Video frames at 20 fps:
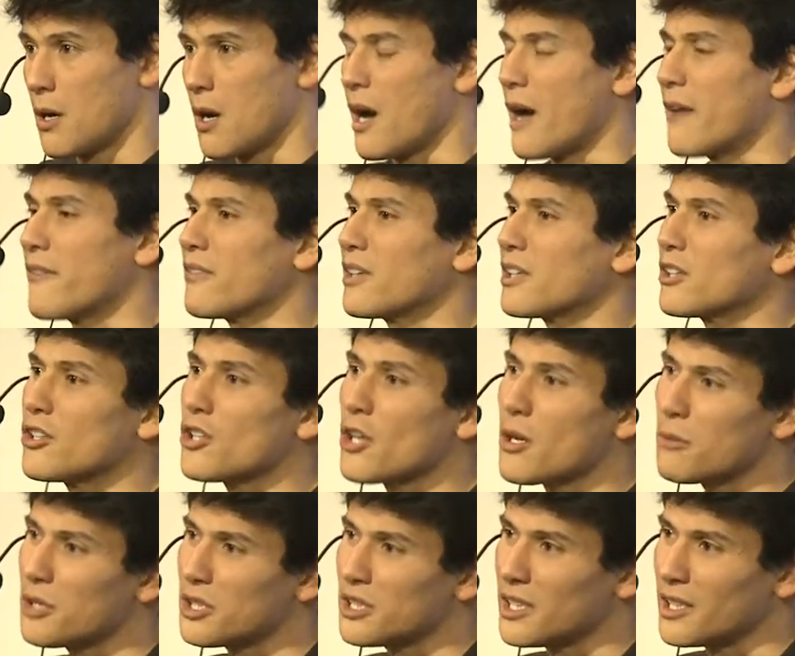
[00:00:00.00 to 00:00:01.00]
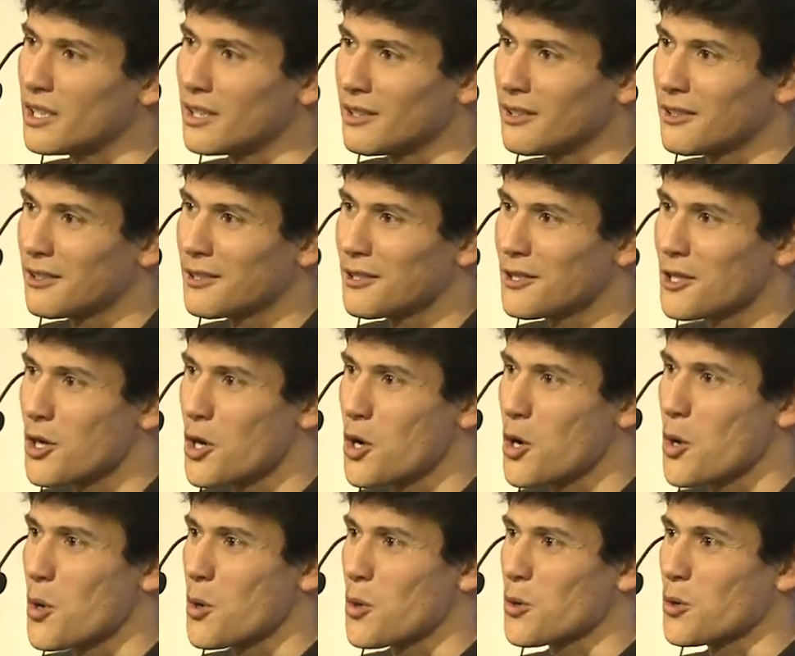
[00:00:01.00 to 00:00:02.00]
I think nobody
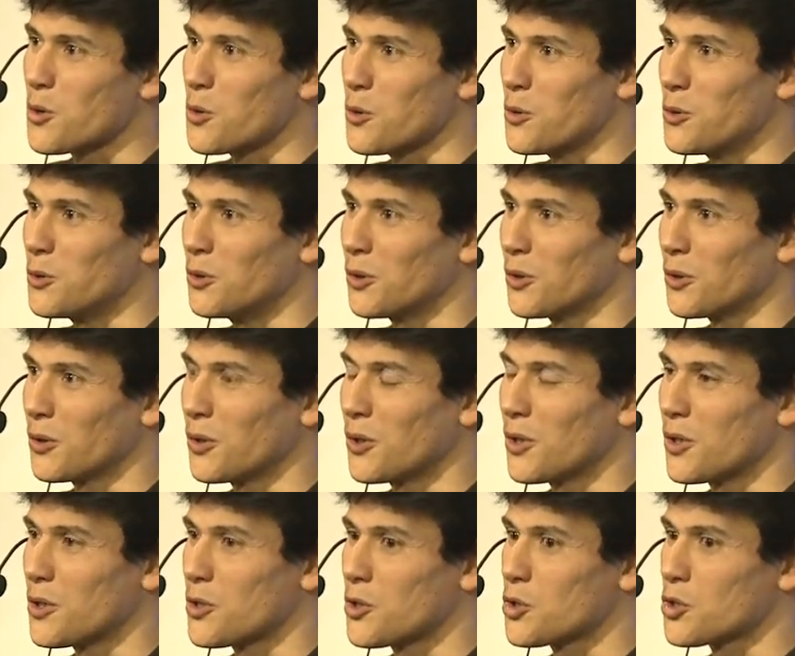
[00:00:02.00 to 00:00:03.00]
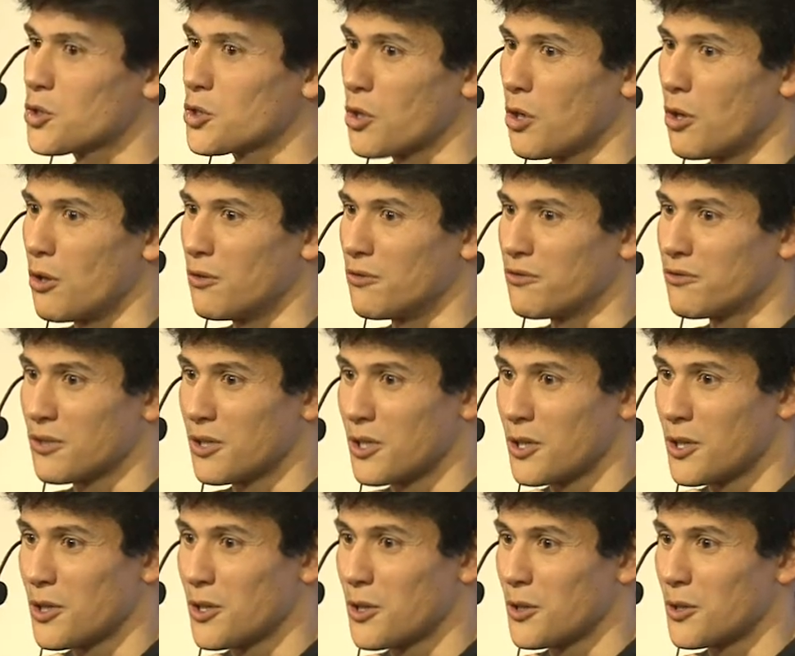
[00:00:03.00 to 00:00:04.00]
could solve
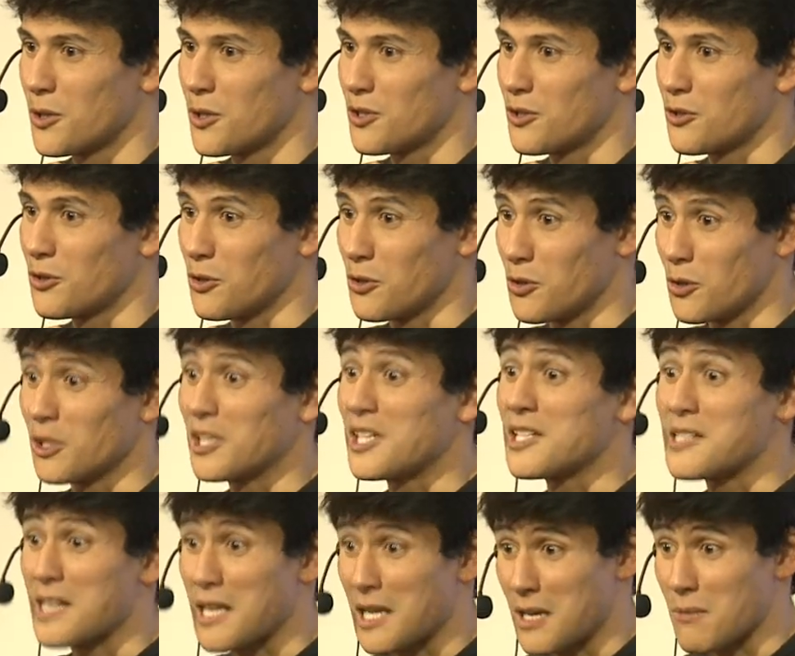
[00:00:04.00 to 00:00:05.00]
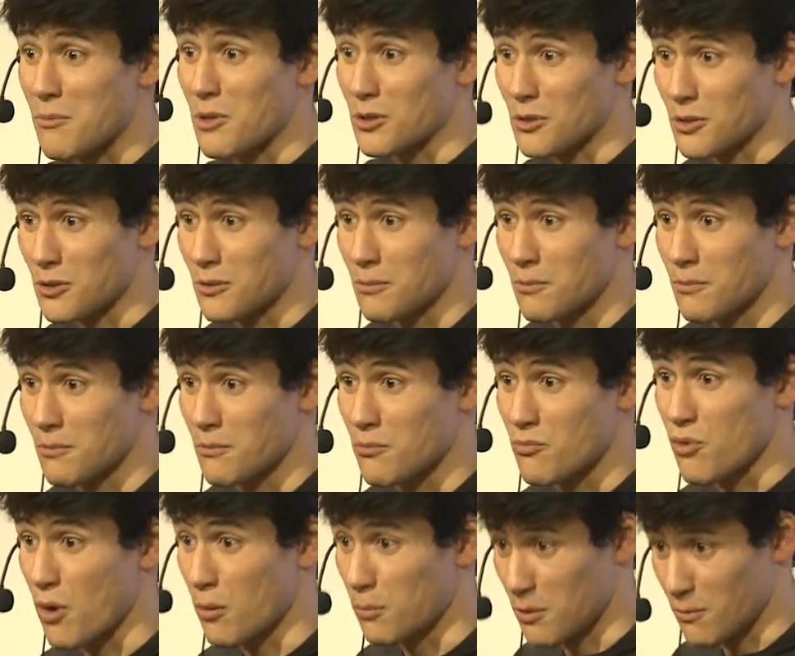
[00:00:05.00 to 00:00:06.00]
the Euclid's Elements
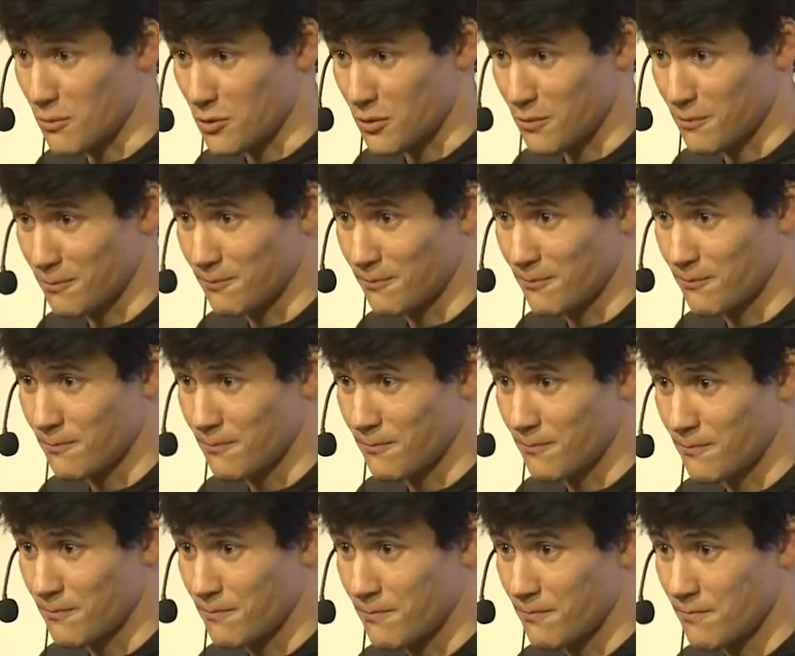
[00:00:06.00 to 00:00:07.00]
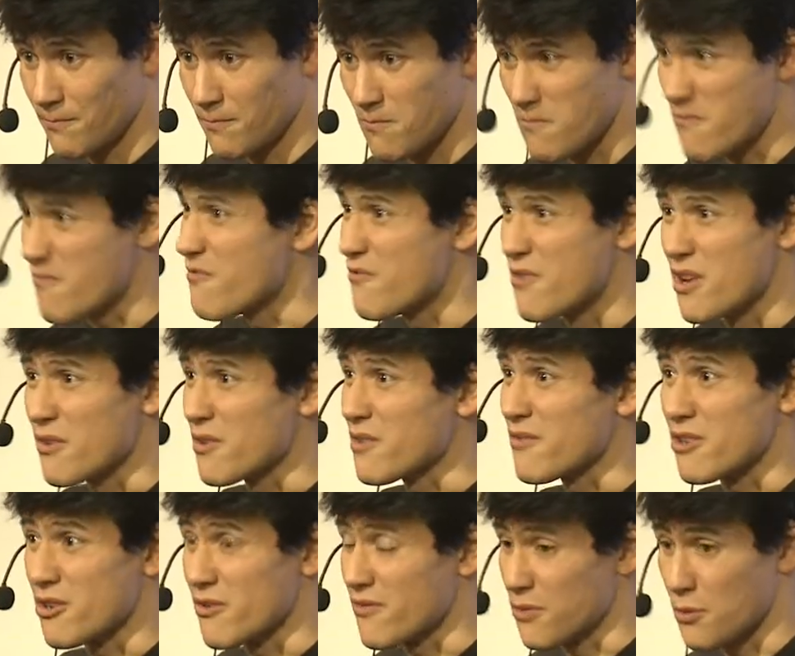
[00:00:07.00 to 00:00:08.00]
problems. Very,
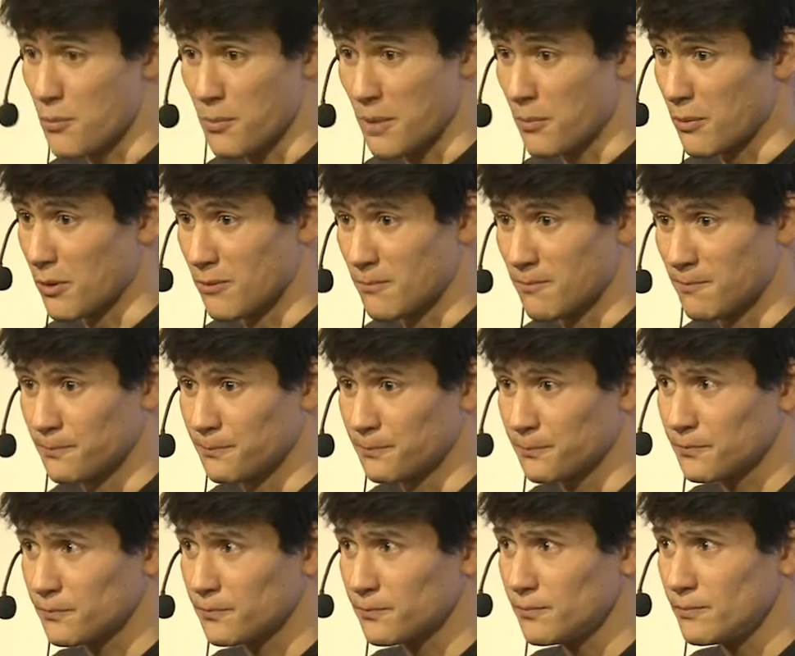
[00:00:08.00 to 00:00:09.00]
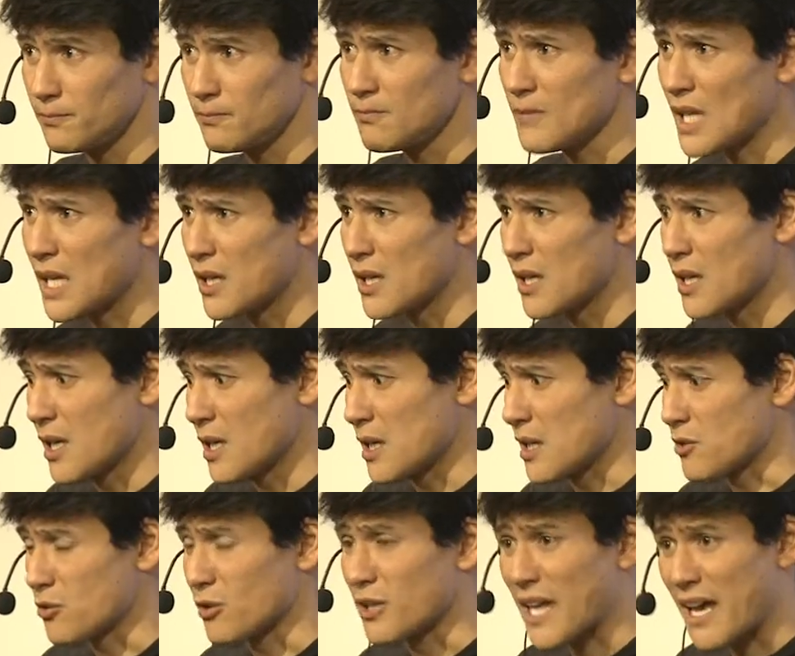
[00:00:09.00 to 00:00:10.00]
very few people.
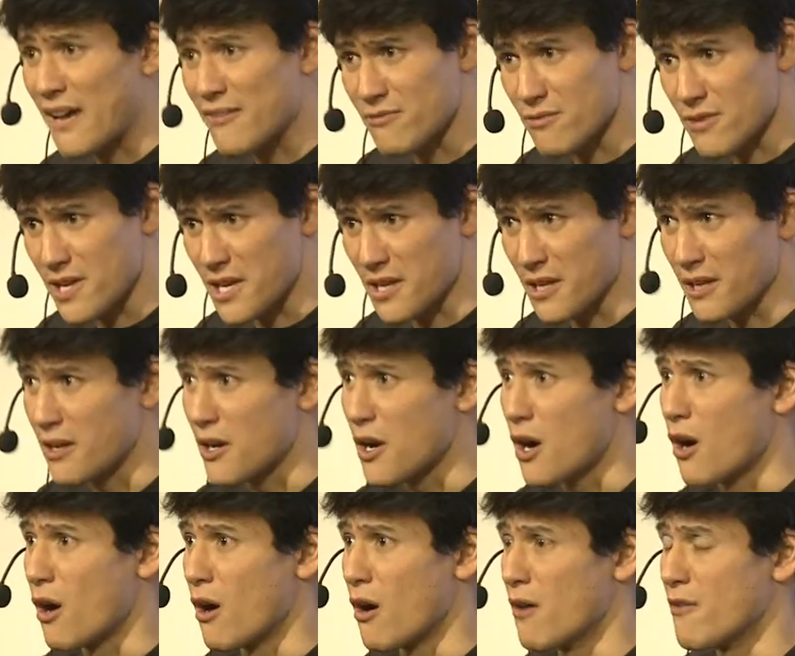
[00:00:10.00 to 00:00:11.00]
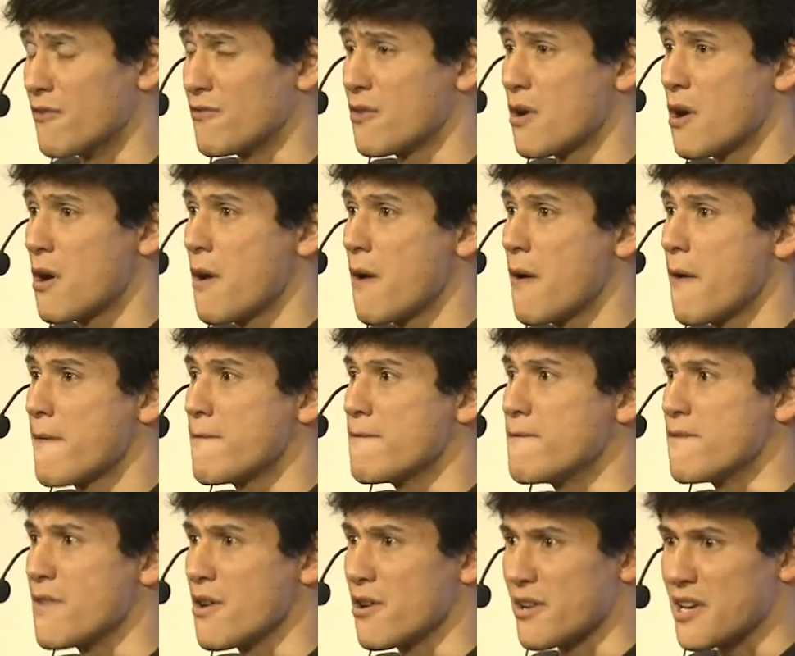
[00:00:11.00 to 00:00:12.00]
It's a gathering of
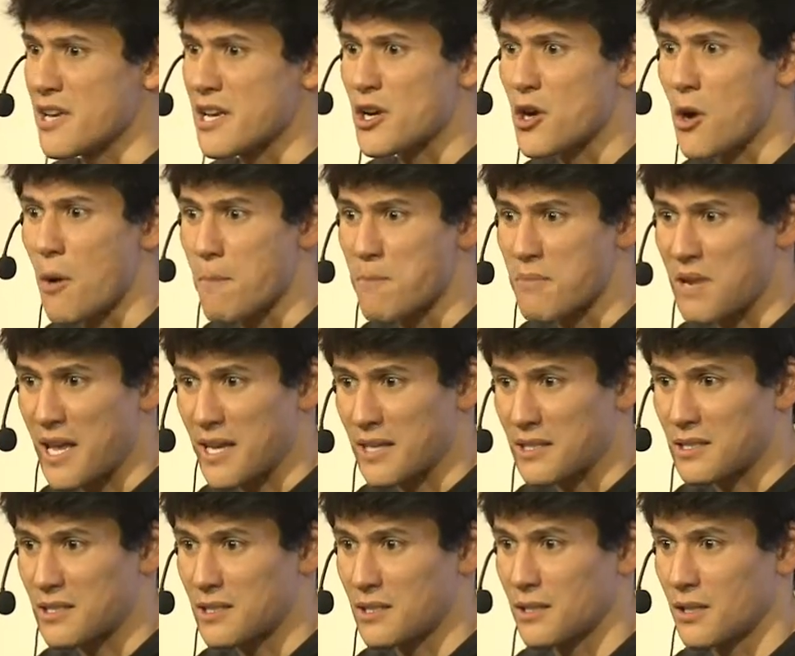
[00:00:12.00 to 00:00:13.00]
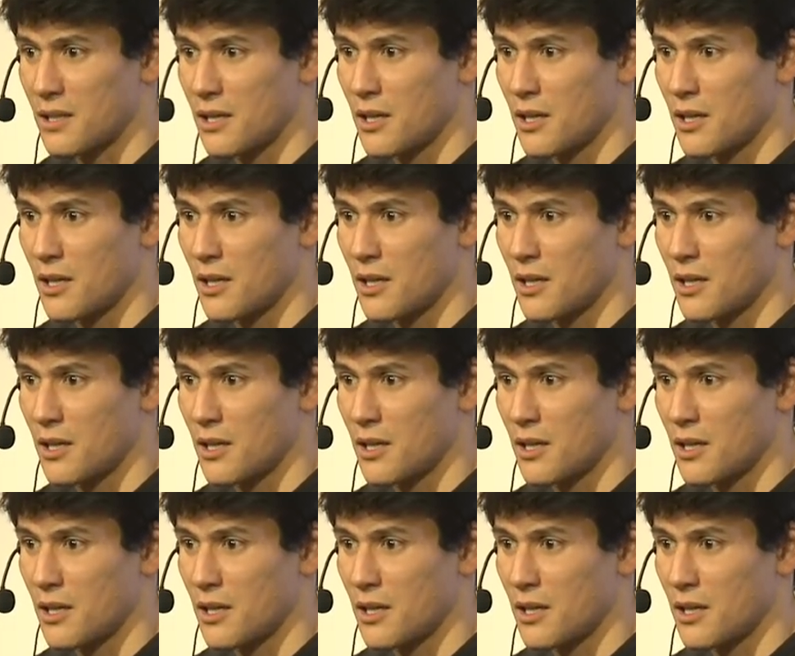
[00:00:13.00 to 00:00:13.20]
very complex